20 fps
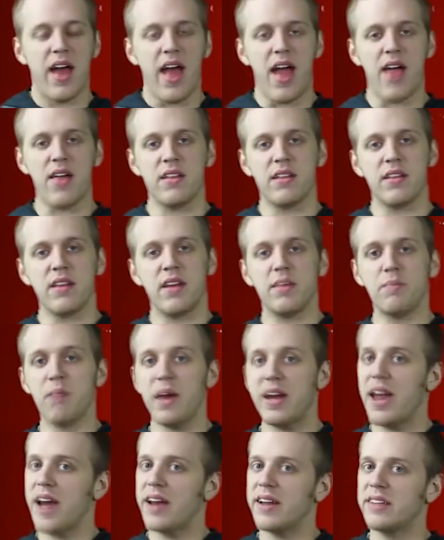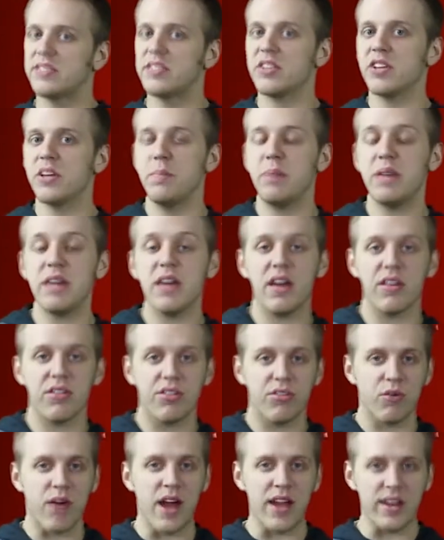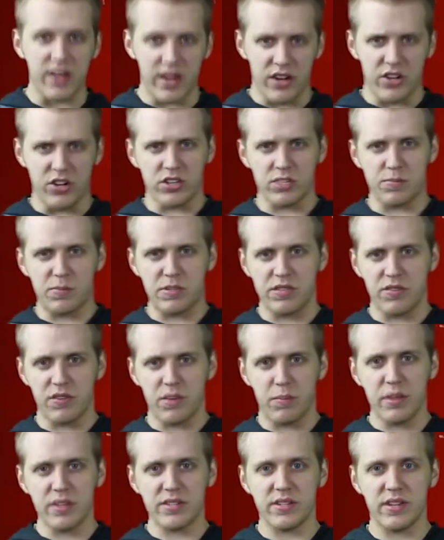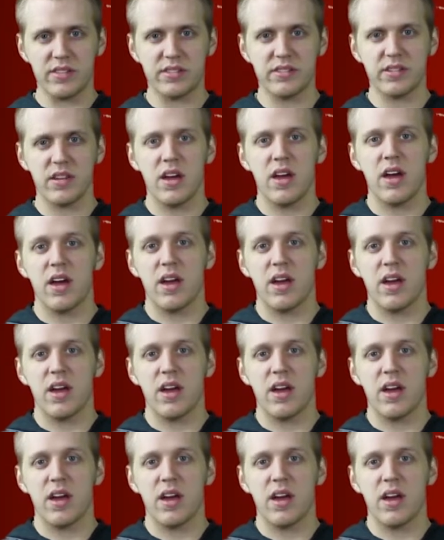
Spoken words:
And it might not necessarily be a threat in your specific business,